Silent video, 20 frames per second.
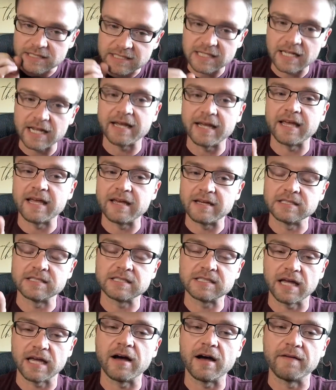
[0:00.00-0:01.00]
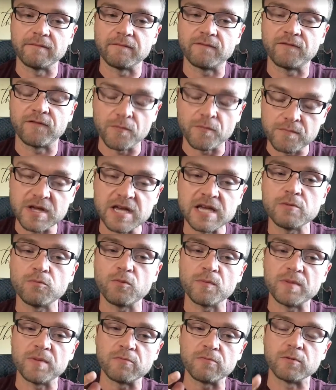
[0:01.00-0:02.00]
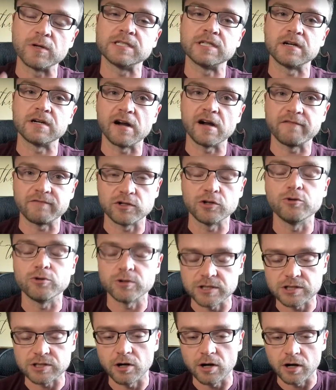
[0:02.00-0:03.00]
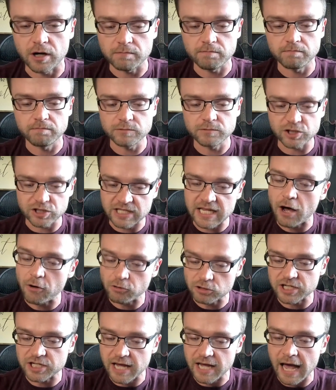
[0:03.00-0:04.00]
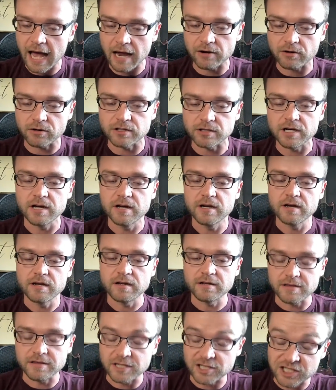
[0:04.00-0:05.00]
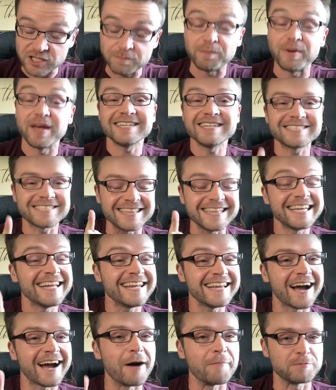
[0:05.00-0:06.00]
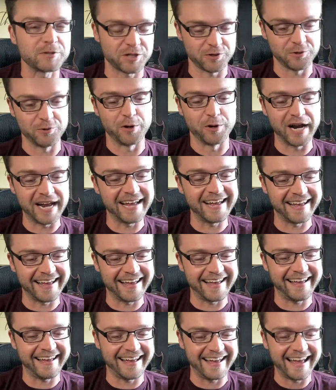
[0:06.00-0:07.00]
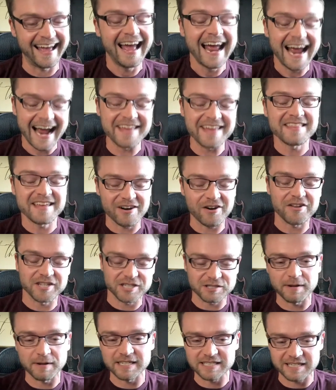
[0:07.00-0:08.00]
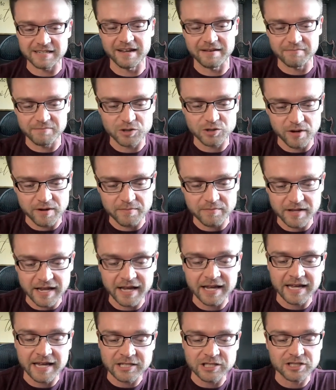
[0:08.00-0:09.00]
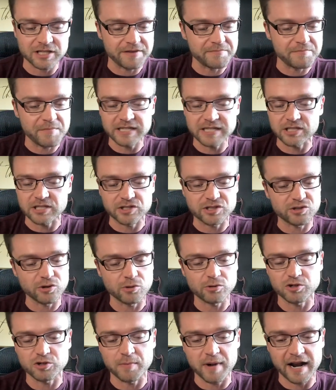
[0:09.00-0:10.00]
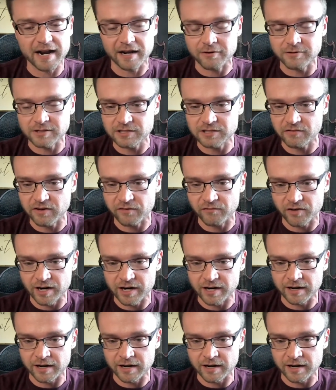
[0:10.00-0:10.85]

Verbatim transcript: like is uh, for me would be reason enough to do this song. Just how she handled the space leading up to and then all the space in, in between, but like it just it makes it so dramatic. I want to see if I can find it